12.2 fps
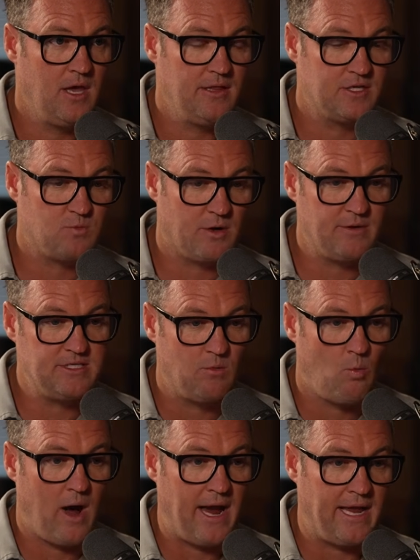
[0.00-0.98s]
There's one
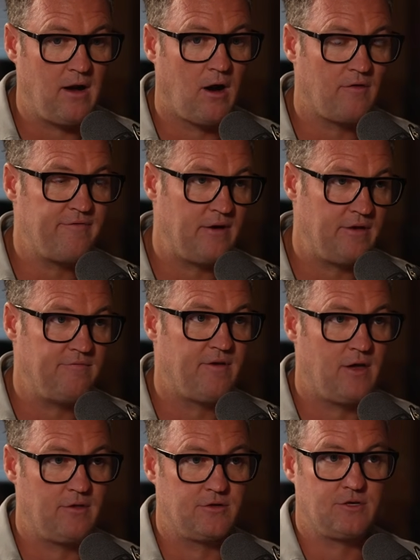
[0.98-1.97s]
reason why our founding
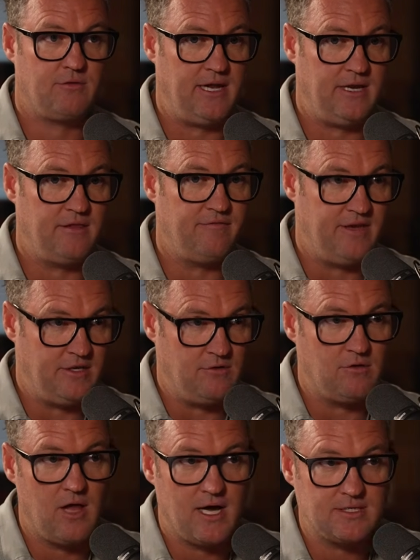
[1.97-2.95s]
fathers created the venue
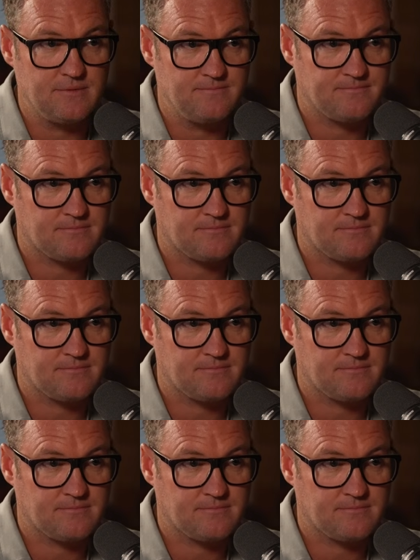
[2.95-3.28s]
clause.